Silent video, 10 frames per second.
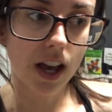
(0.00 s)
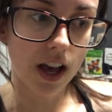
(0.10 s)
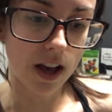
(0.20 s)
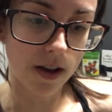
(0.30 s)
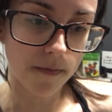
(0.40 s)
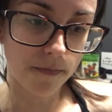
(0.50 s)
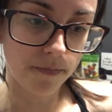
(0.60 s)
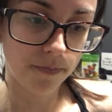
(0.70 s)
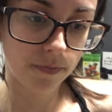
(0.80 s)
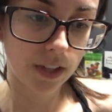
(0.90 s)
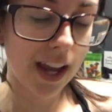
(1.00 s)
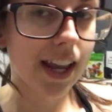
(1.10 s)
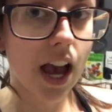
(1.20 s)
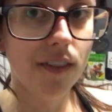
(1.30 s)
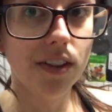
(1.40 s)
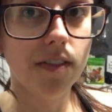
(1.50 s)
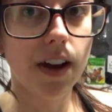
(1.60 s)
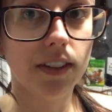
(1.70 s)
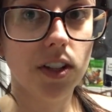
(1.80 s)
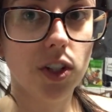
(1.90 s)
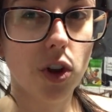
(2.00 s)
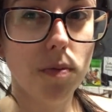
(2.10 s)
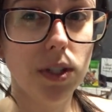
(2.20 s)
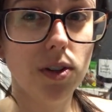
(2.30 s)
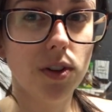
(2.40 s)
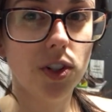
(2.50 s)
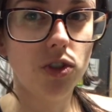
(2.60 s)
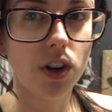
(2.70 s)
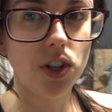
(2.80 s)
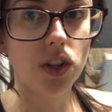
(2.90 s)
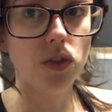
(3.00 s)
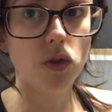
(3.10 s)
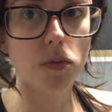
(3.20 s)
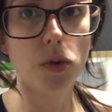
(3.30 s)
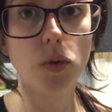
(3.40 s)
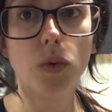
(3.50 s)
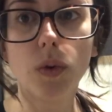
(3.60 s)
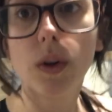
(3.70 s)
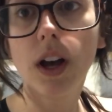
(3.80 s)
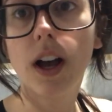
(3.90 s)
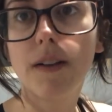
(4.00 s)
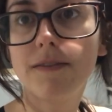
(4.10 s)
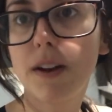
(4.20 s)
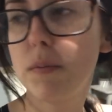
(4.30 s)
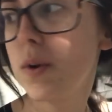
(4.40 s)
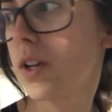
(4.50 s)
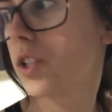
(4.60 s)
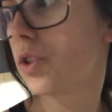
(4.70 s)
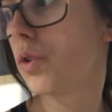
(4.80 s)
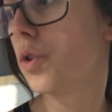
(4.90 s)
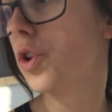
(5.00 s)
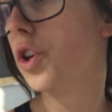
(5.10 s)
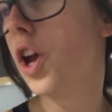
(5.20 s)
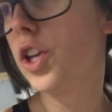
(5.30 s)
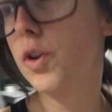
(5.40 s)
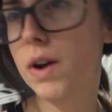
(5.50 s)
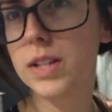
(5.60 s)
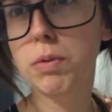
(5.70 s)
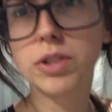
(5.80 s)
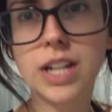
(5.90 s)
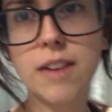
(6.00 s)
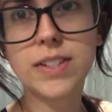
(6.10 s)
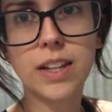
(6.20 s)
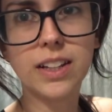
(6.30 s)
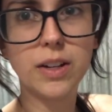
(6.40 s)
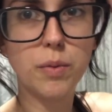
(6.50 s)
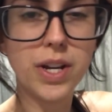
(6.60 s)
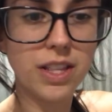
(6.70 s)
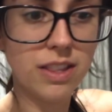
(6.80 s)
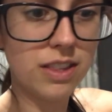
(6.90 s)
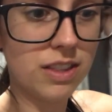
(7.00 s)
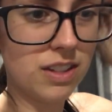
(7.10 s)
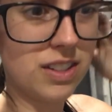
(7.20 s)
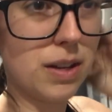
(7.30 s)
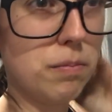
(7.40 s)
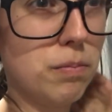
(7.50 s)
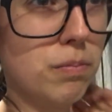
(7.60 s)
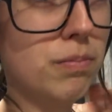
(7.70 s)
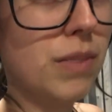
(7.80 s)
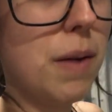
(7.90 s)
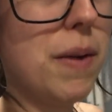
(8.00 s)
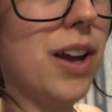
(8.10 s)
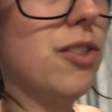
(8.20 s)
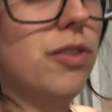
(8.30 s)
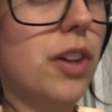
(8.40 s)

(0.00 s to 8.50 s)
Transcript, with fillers: um, account for the fact that is not as stretchy as normal um, fabric so you are supposed to have something with some amount of